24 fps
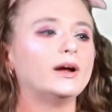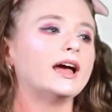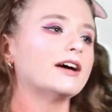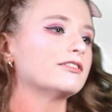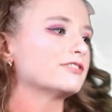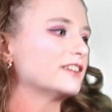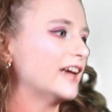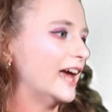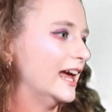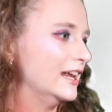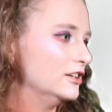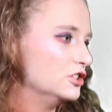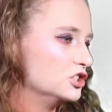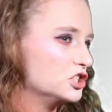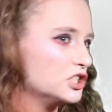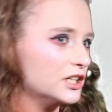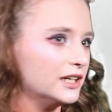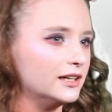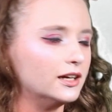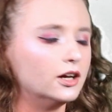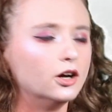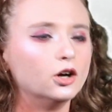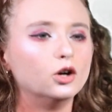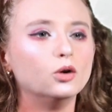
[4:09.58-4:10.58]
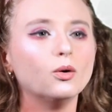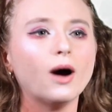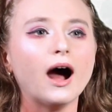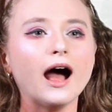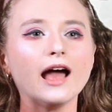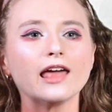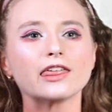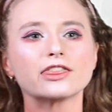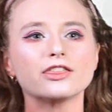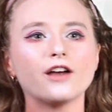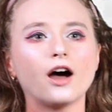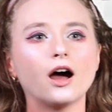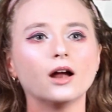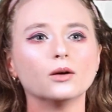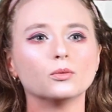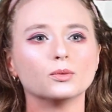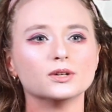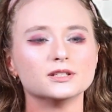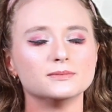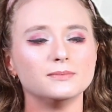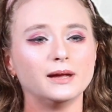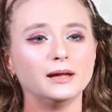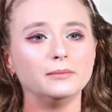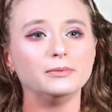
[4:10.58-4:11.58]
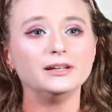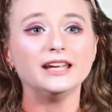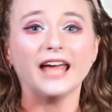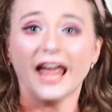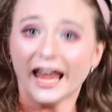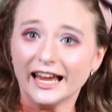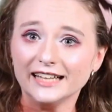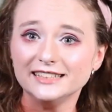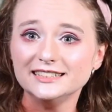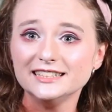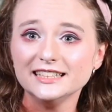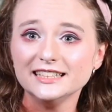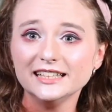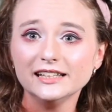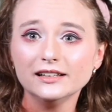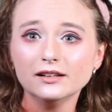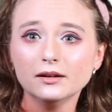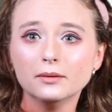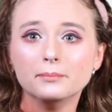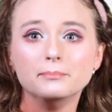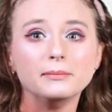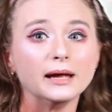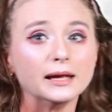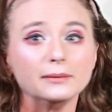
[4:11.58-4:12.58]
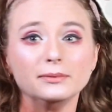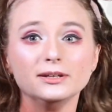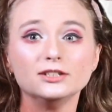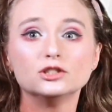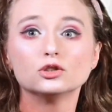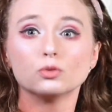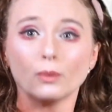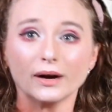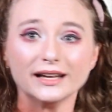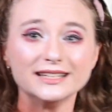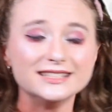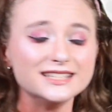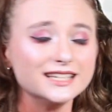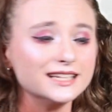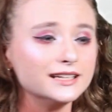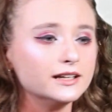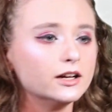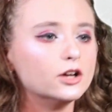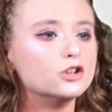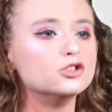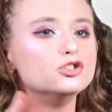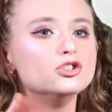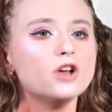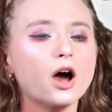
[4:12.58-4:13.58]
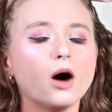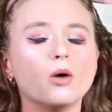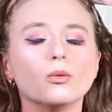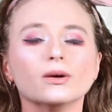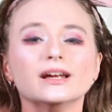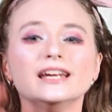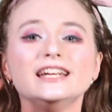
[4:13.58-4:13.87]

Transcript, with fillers: We have Kenji, who I thought was maybe 18, maybe 20, no,